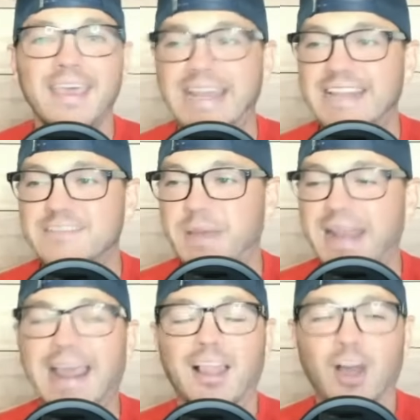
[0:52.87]
It has been
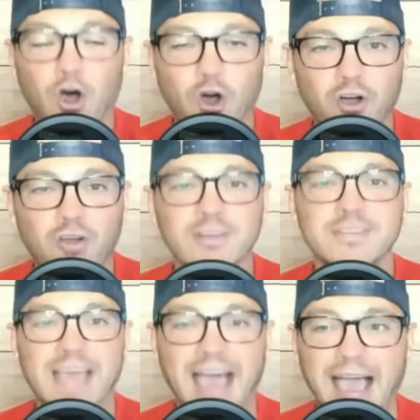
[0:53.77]
a long
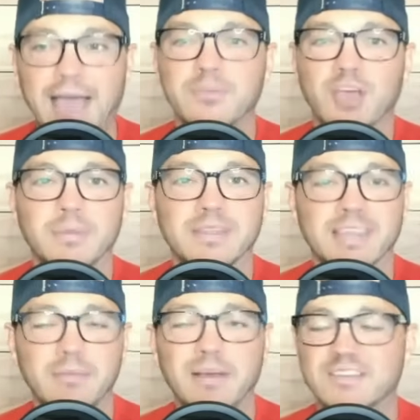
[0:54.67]
time coming.
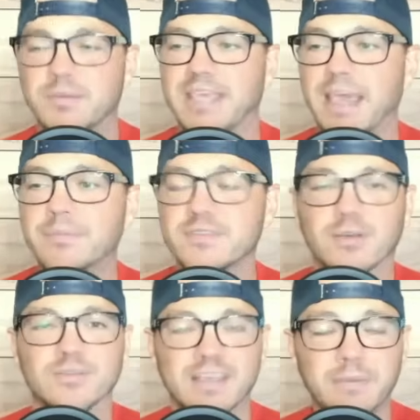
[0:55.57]
Think about some of the
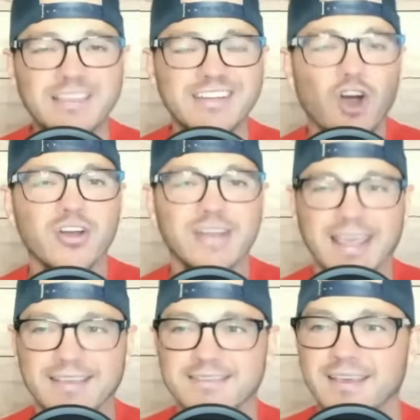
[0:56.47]
episodes. Think about the dog
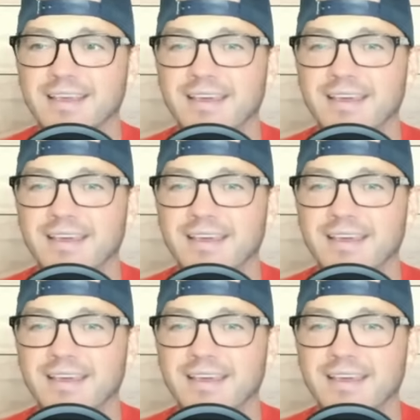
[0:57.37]
days.